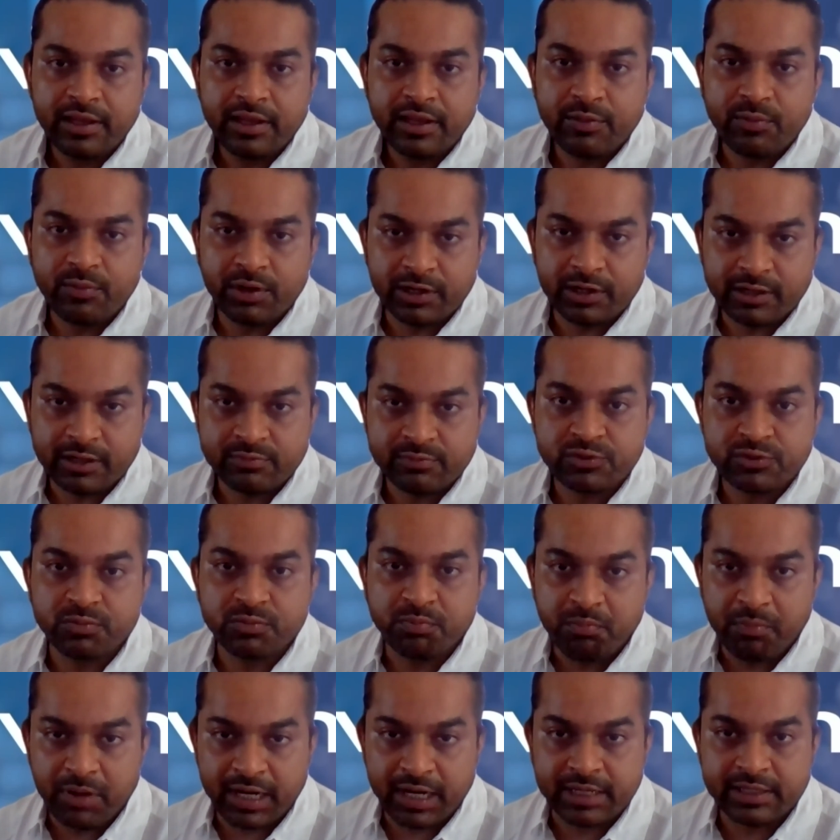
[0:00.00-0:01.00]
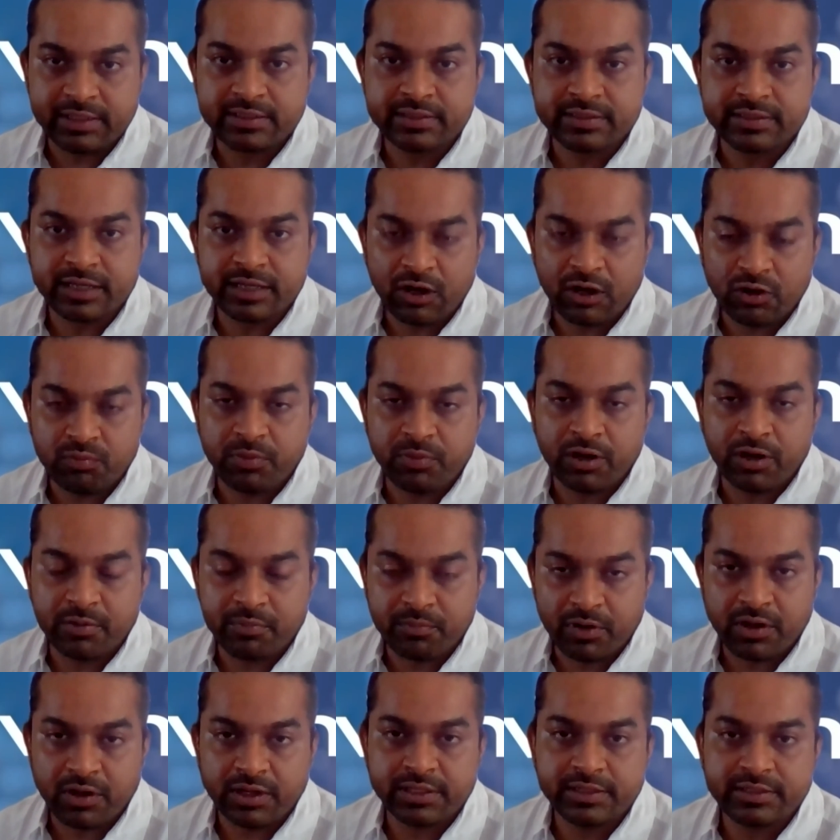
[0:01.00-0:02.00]
when it comes to mice, outbound
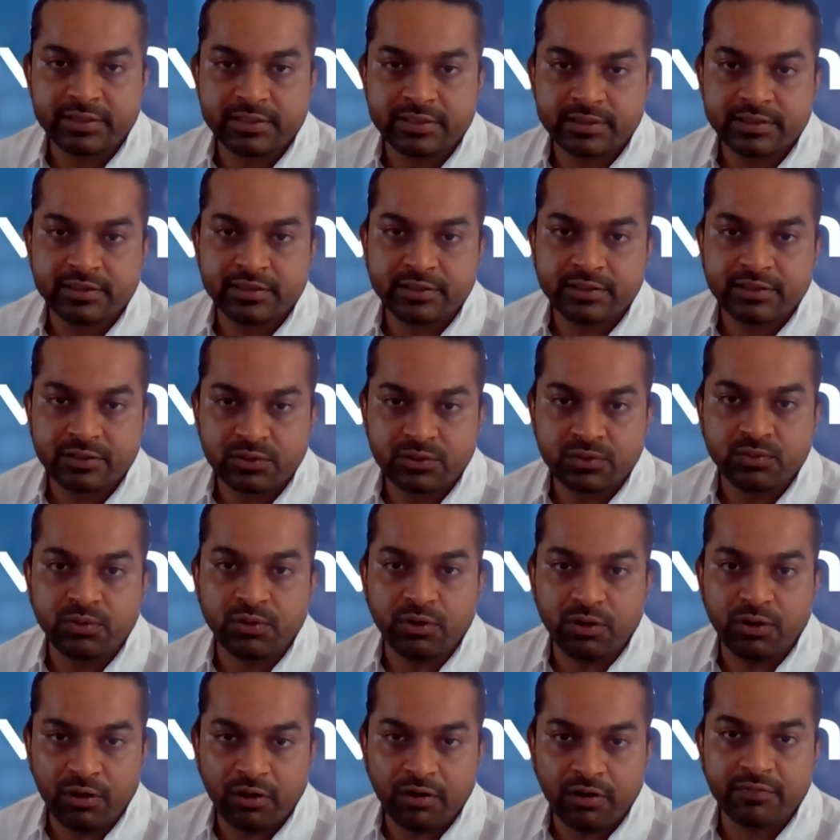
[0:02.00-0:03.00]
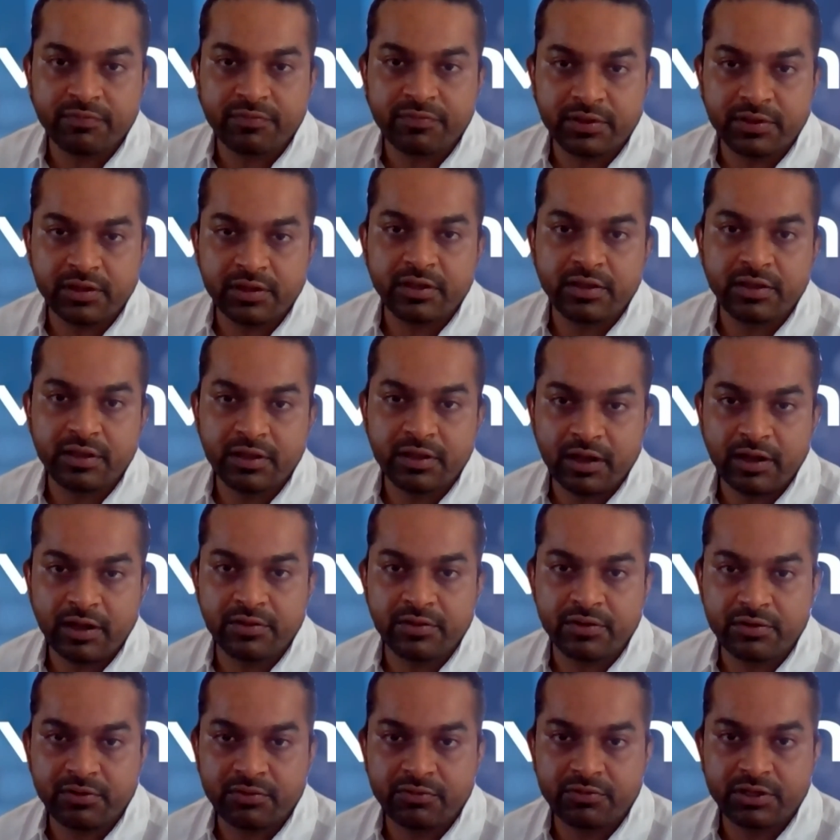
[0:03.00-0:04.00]
mice, to a lot of the
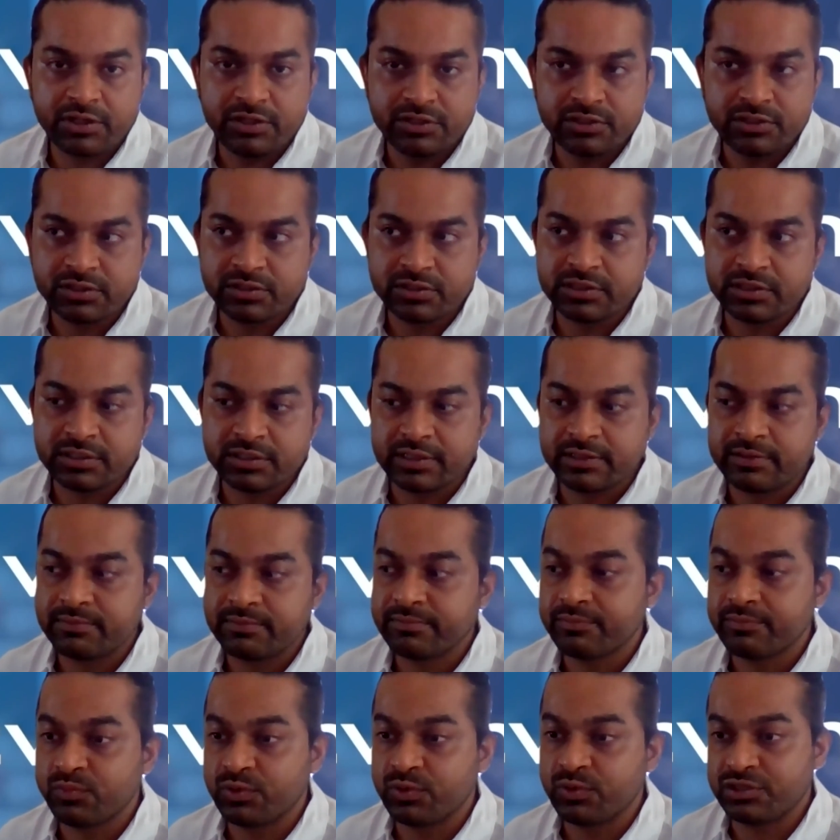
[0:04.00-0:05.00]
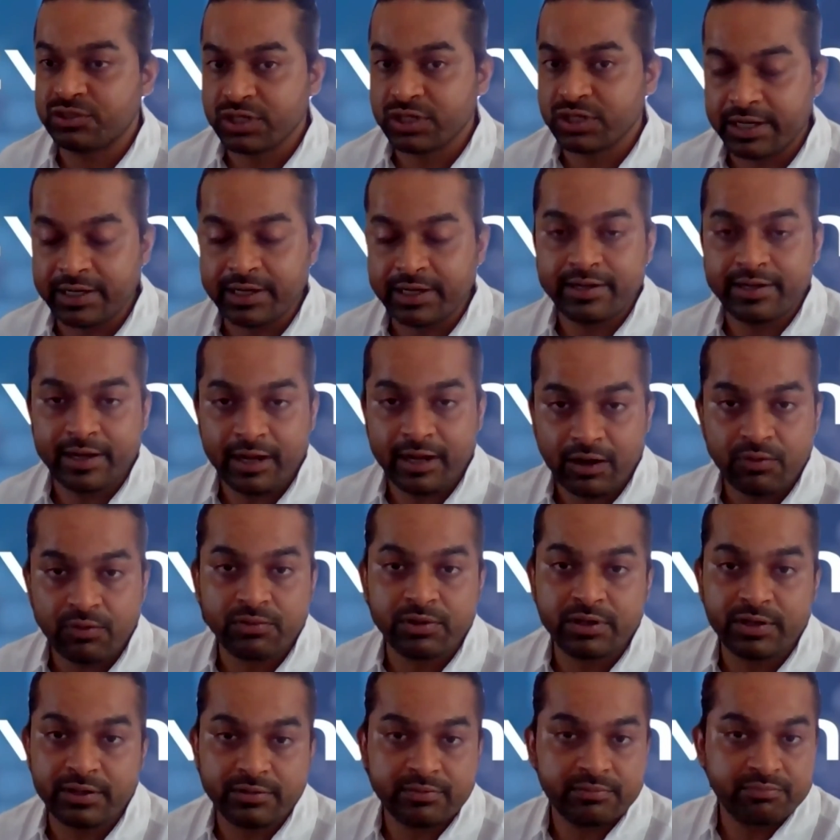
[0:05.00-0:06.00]
other regions. And with China
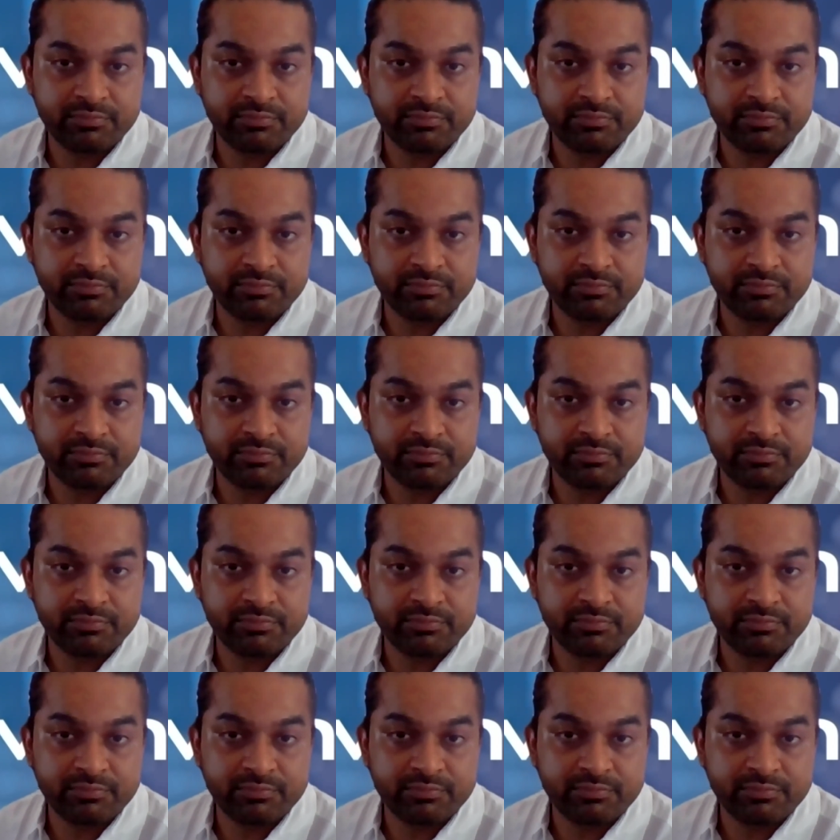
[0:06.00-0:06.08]
down